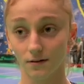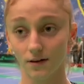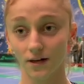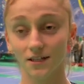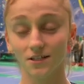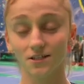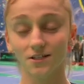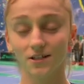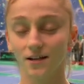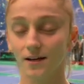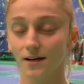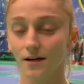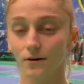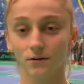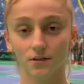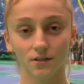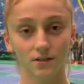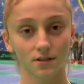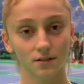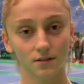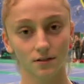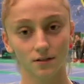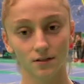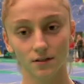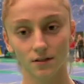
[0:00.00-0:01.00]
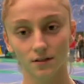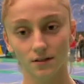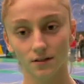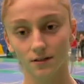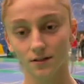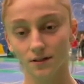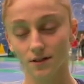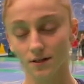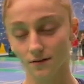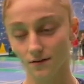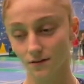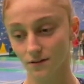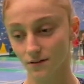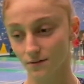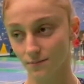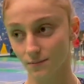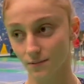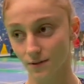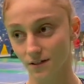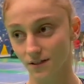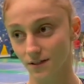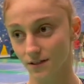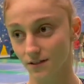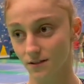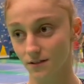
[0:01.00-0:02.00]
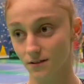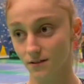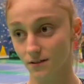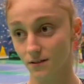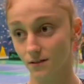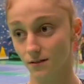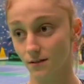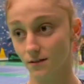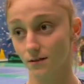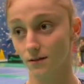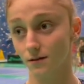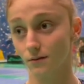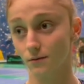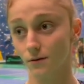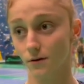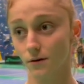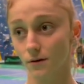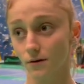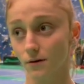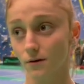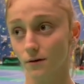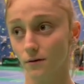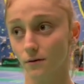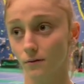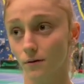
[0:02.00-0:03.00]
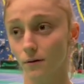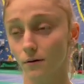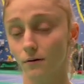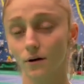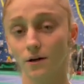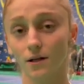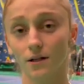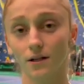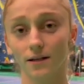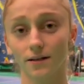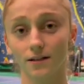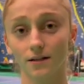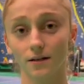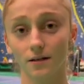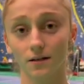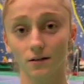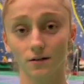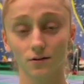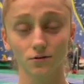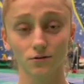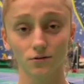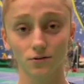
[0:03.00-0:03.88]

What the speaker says: Actually, I wasn't nervous because we were leading